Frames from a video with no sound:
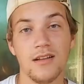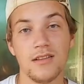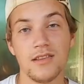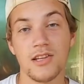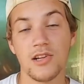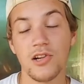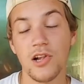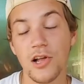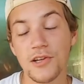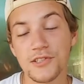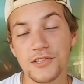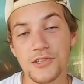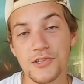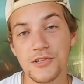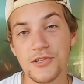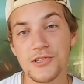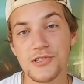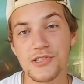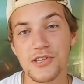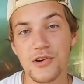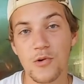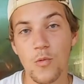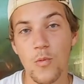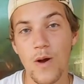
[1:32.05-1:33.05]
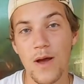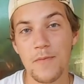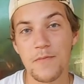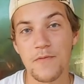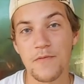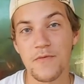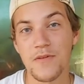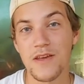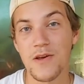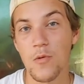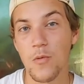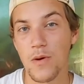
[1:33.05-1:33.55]
They'll also use their webbed
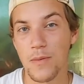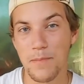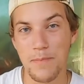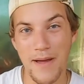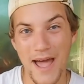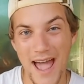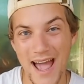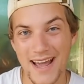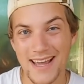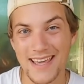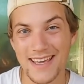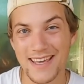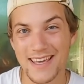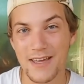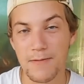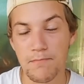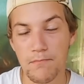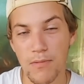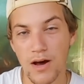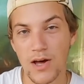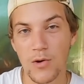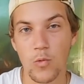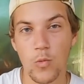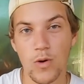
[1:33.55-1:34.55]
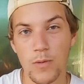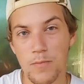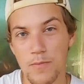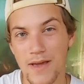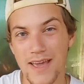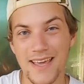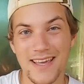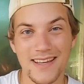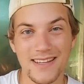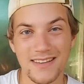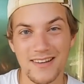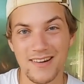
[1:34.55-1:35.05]
feet when packing in mud when
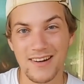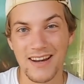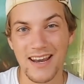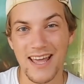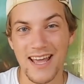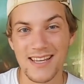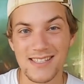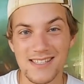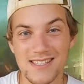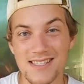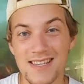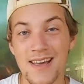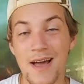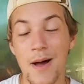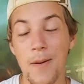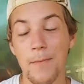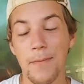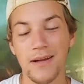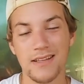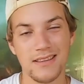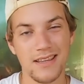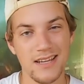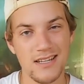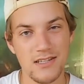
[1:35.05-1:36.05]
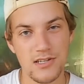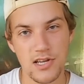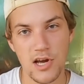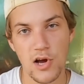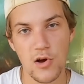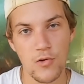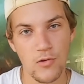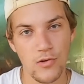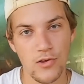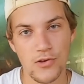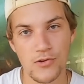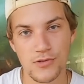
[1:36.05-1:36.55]
making their nests, but they
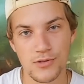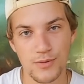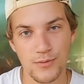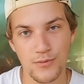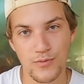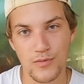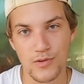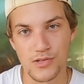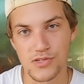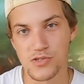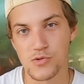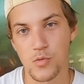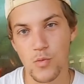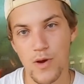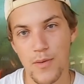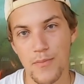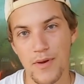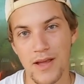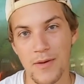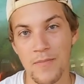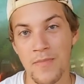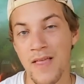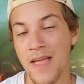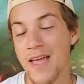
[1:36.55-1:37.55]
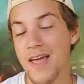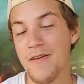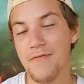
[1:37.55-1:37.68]
don't use them for swimming.